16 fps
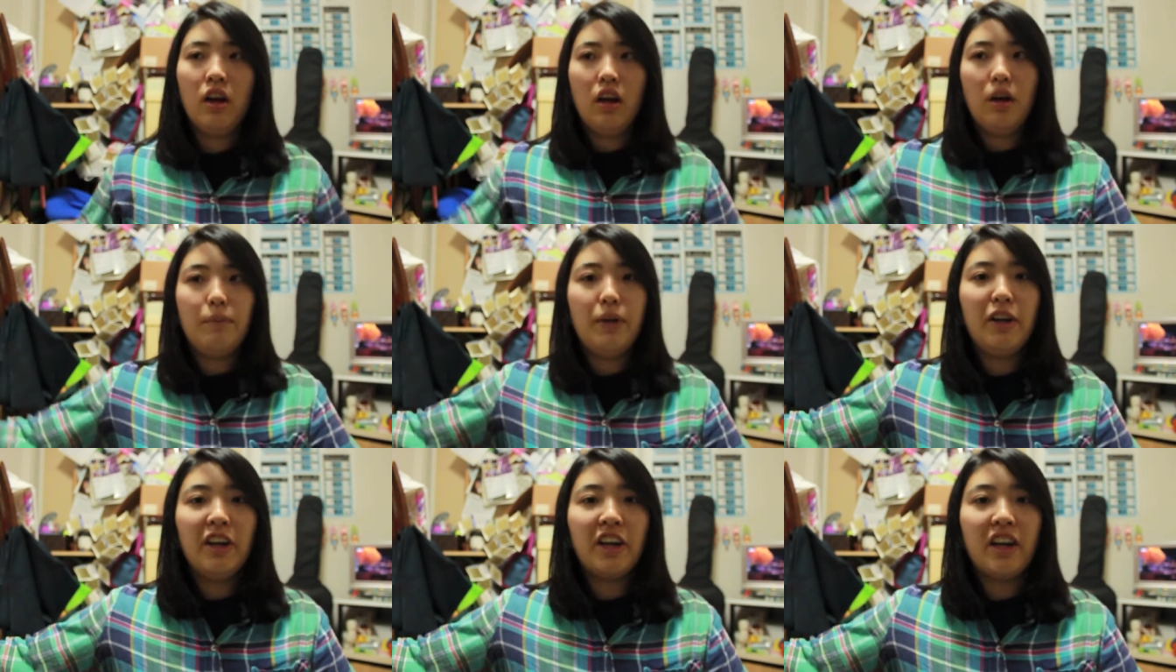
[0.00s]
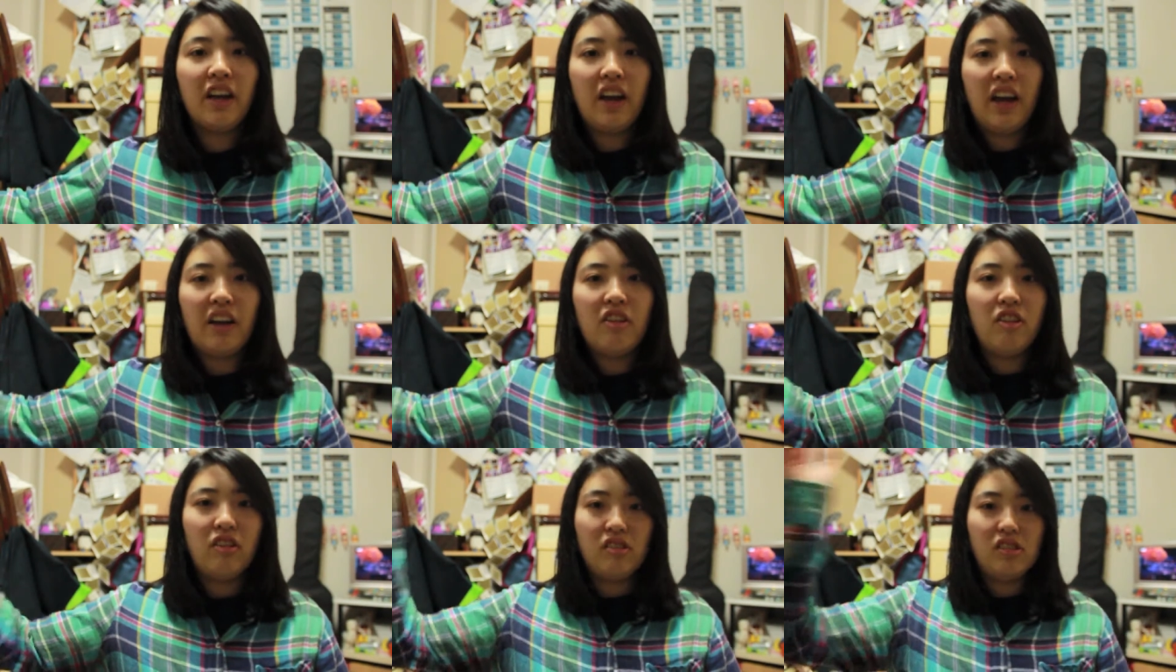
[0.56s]
American
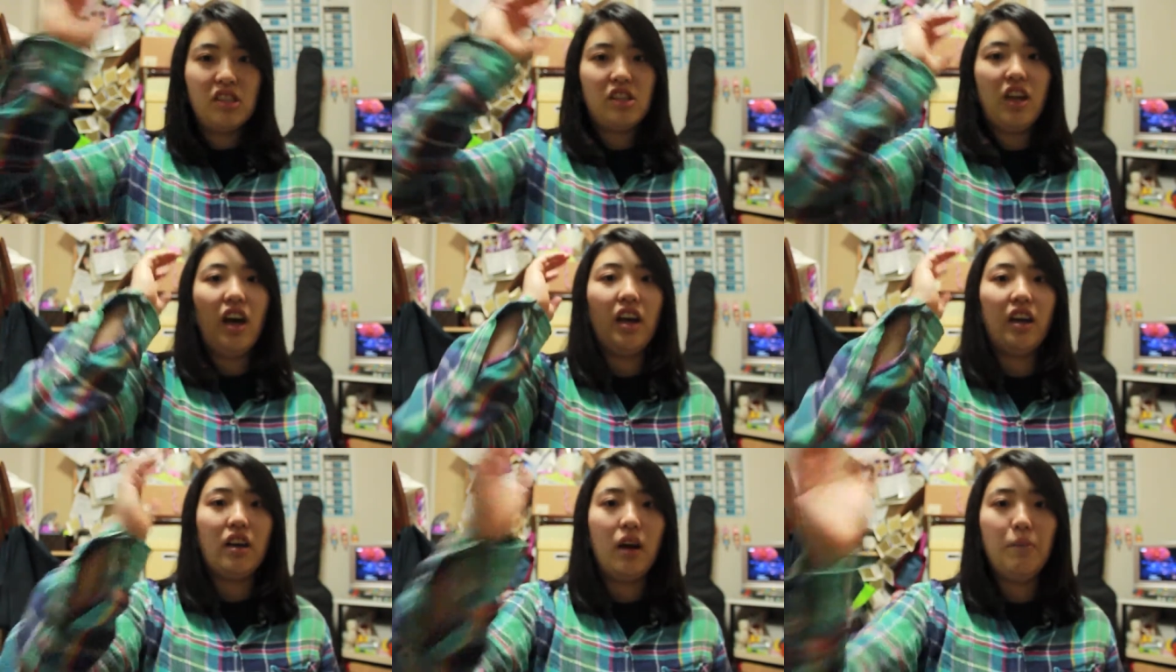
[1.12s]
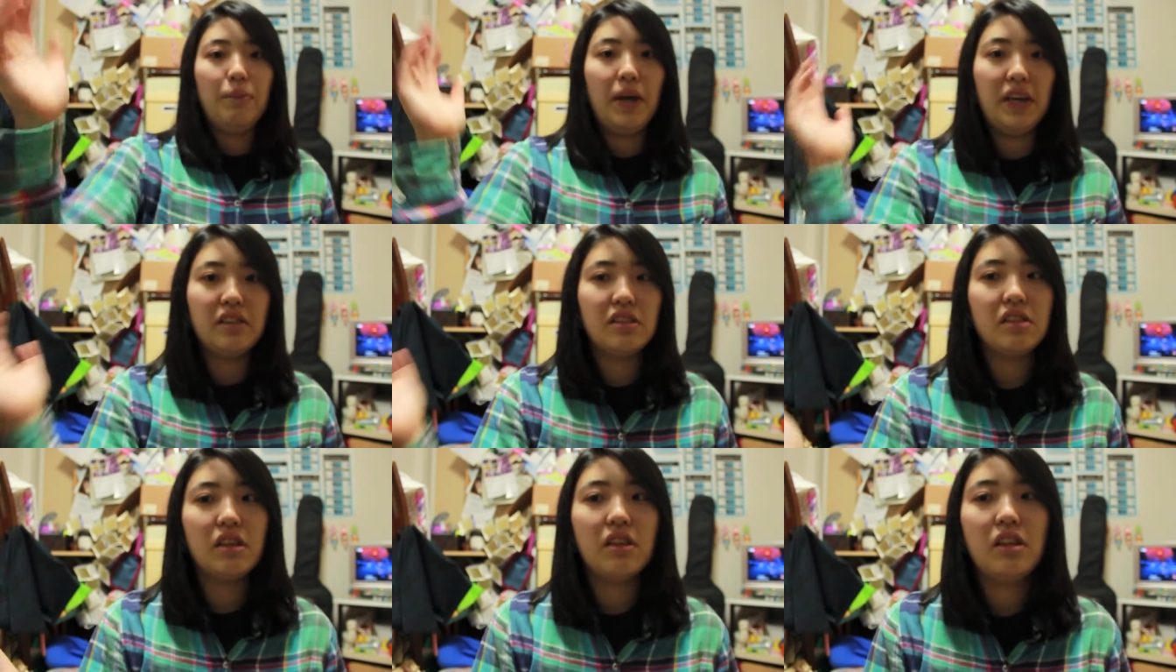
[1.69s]
Idol is like
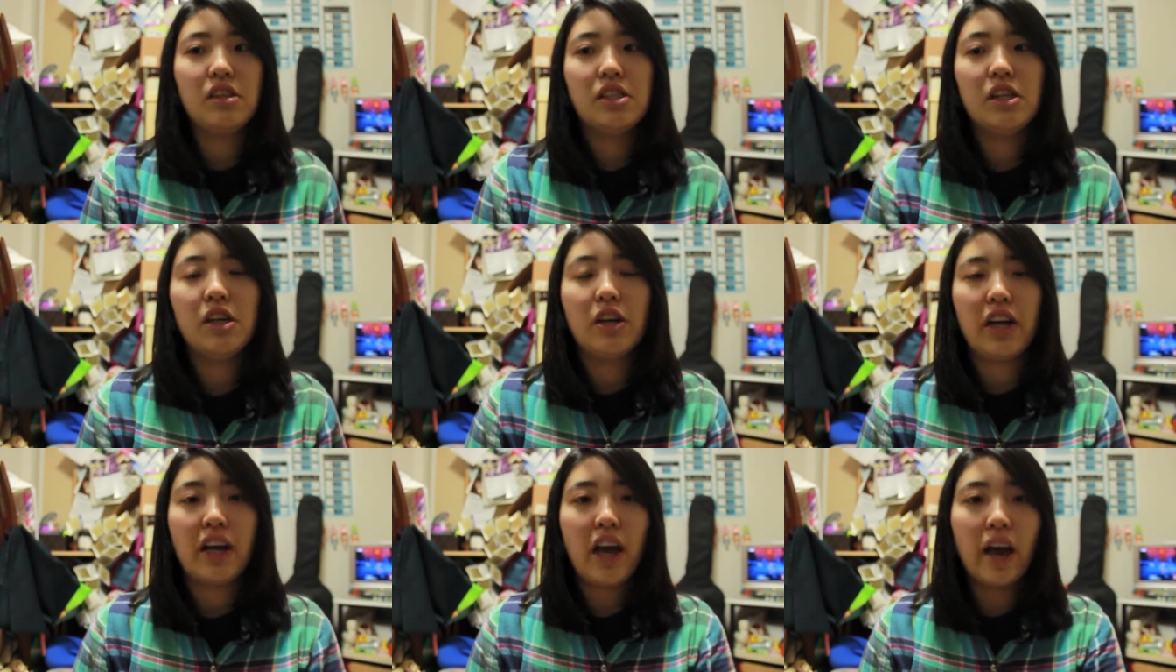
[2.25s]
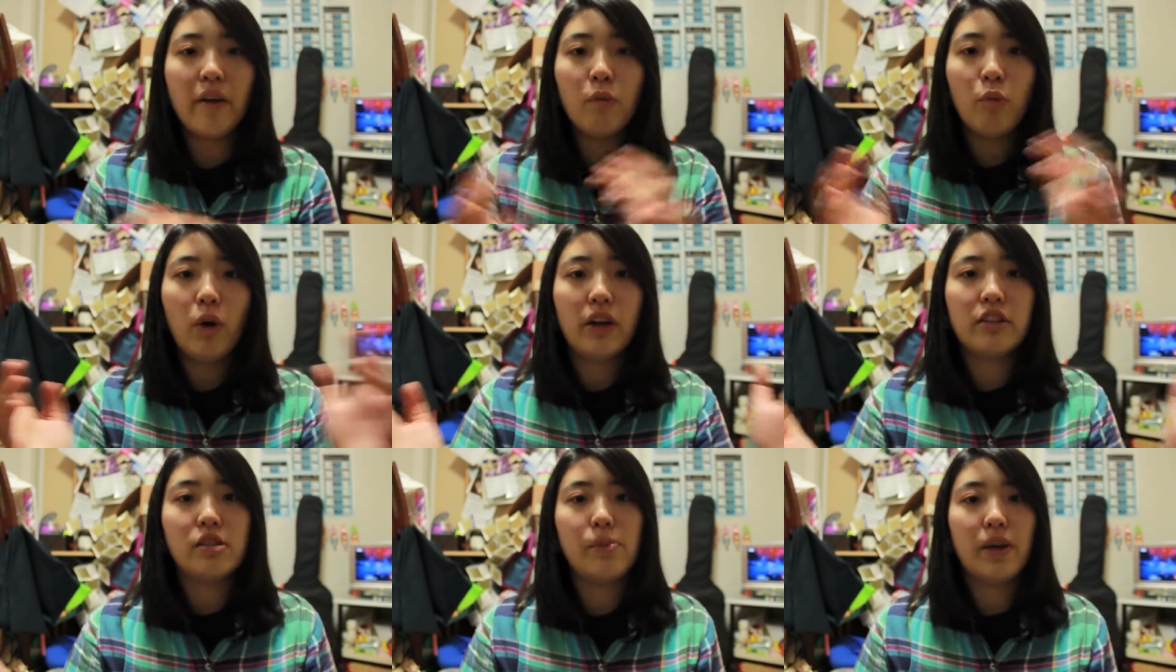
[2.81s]
amazing this year and I kind of
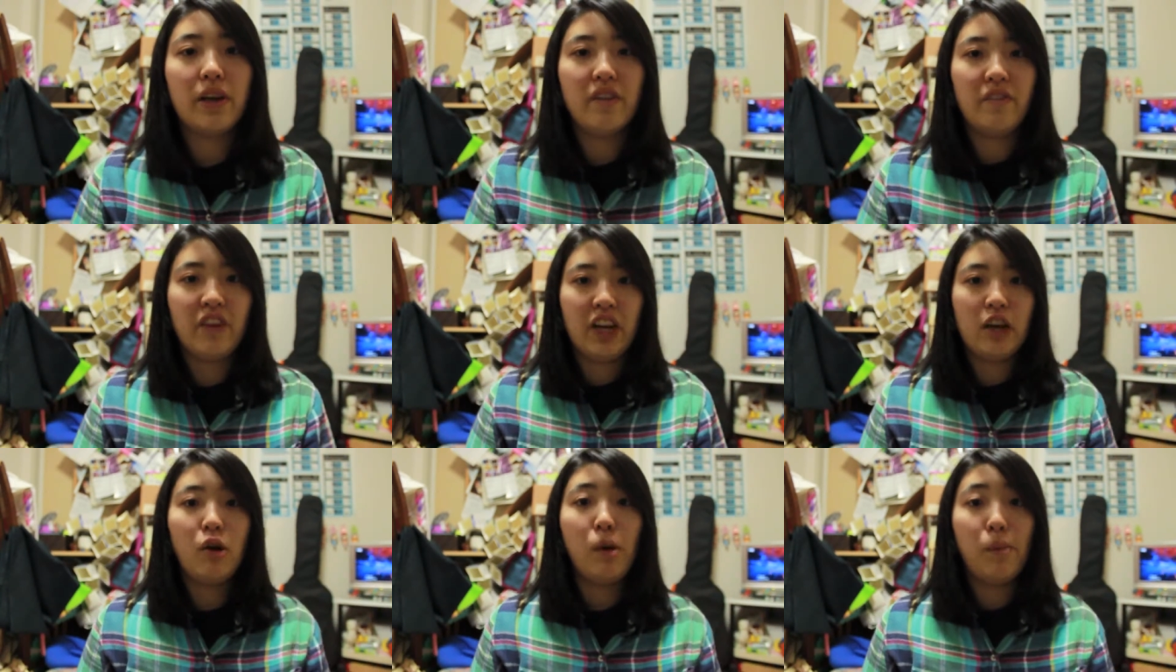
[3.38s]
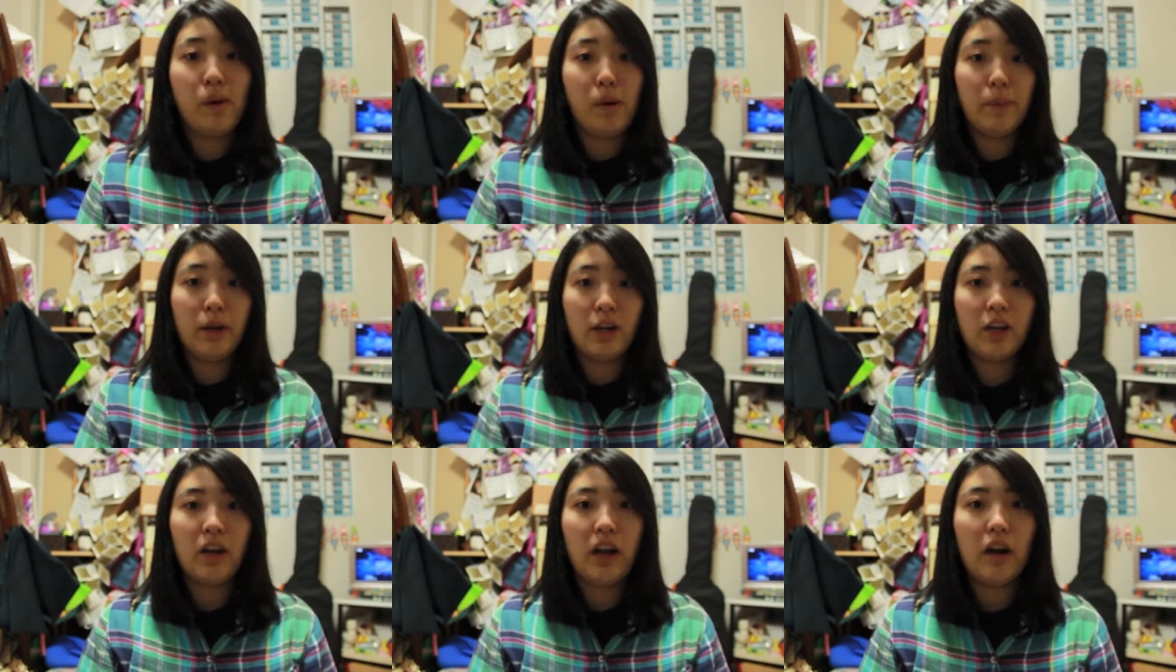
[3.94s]
wanted to make a video about
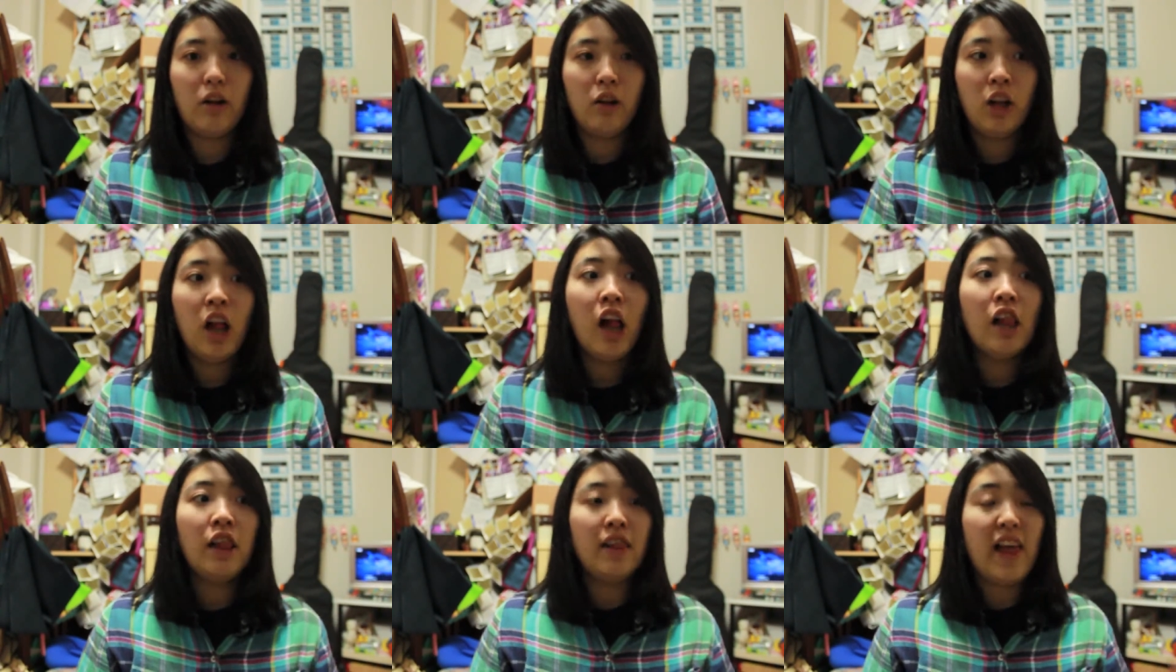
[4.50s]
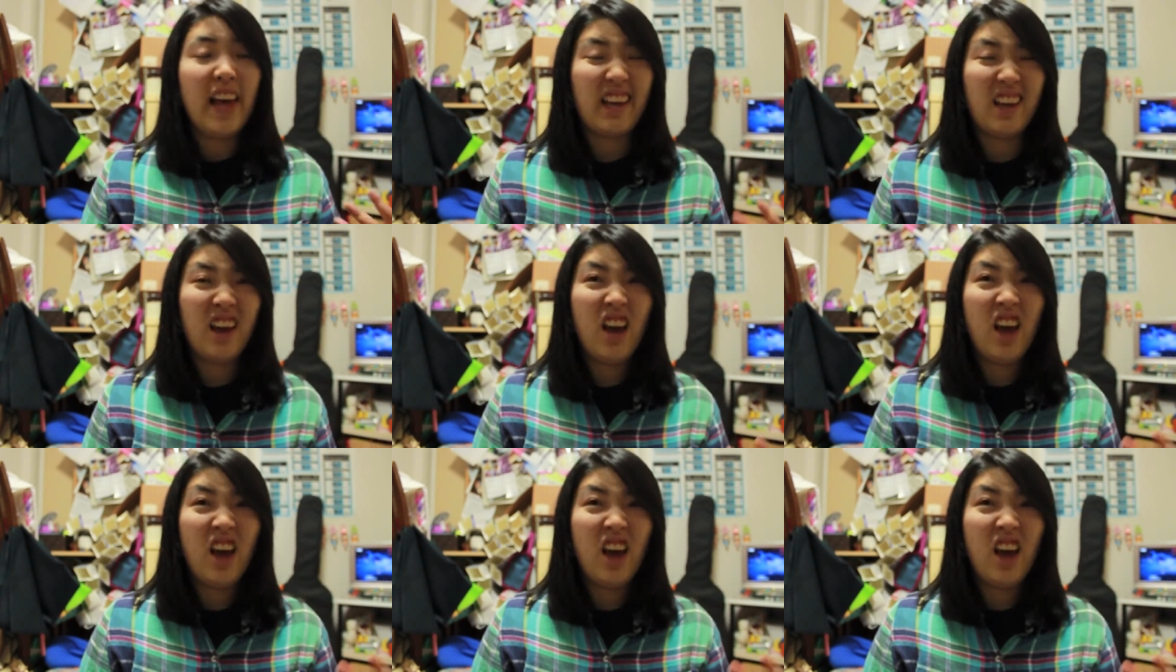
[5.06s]
American Idol like